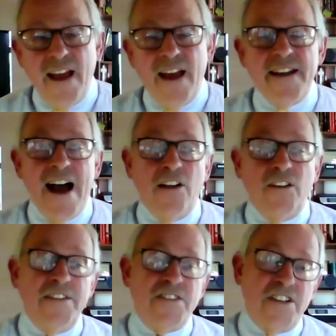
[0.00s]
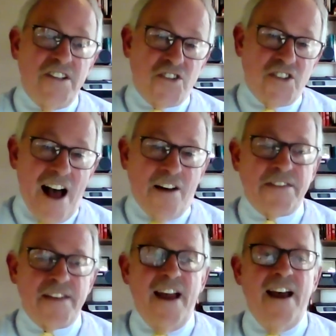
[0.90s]
and now lives in the
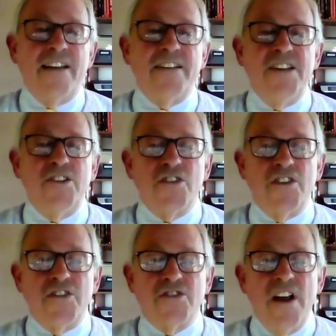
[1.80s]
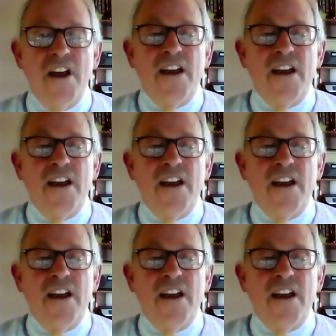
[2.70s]
South and teaches